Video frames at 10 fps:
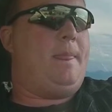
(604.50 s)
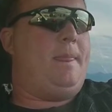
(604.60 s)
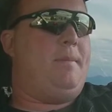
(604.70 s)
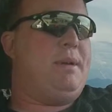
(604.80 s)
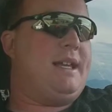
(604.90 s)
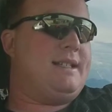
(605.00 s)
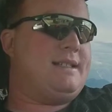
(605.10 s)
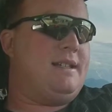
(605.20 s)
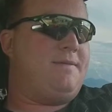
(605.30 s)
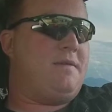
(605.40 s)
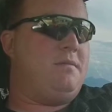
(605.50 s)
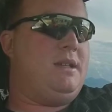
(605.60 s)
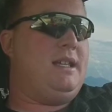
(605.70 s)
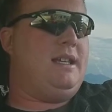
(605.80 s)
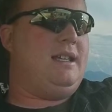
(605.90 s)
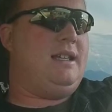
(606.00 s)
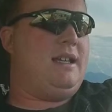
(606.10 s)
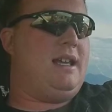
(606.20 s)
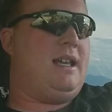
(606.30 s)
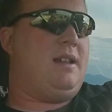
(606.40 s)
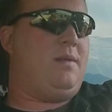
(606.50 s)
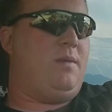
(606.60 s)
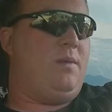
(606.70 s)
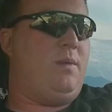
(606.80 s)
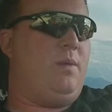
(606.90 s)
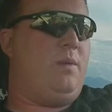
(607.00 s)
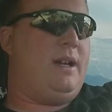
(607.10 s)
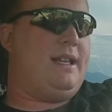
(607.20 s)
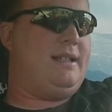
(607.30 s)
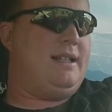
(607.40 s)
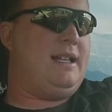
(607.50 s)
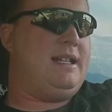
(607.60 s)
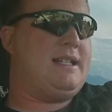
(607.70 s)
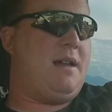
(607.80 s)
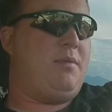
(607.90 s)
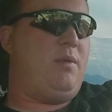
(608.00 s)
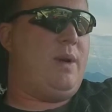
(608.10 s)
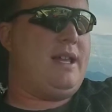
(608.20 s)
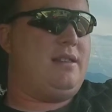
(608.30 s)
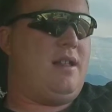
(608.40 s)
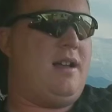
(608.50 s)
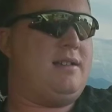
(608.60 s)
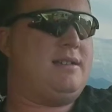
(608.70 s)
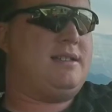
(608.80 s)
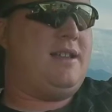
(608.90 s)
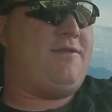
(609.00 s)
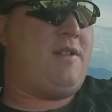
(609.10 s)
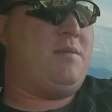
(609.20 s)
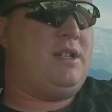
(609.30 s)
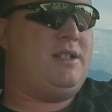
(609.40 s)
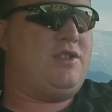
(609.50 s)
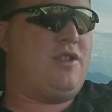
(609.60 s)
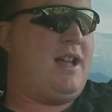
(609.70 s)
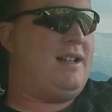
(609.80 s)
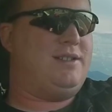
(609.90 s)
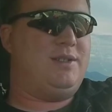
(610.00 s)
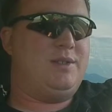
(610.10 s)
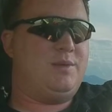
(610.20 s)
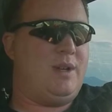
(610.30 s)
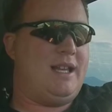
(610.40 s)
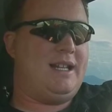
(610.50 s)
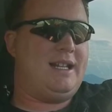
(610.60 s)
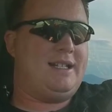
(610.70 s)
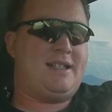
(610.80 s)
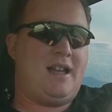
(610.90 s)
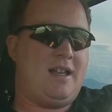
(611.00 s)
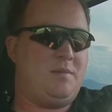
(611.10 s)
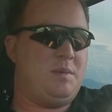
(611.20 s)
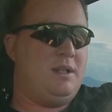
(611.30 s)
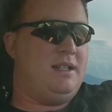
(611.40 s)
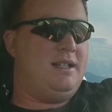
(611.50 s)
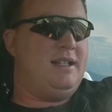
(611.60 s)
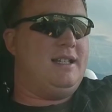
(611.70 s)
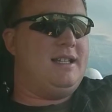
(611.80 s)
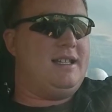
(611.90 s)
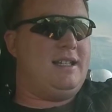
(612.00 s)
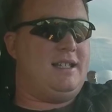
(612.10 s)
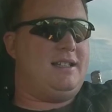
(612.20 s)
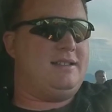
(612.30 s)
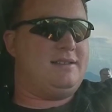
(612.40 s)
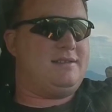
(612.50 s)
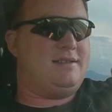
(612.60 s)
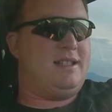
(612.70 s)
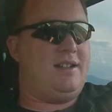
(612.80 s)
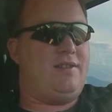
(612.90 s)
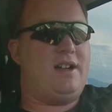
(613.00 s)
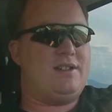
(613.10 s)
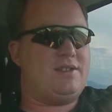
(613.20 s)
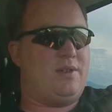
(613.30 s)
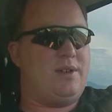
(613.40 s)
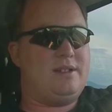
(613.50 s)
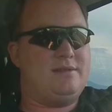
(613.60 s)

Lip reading: The biggest thing for me, and any type of weight loss, if I'm going to try to lose weight at a time, is get rid of soda.